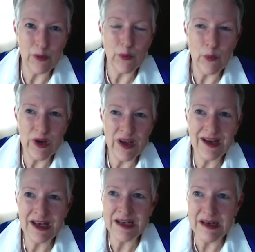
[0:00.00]

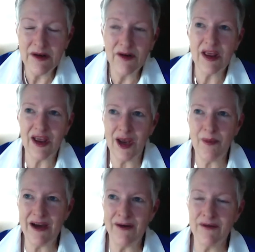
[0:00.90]
we came
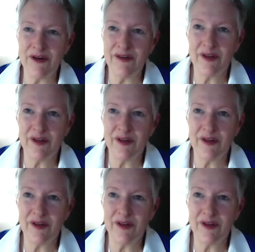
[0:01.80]
out,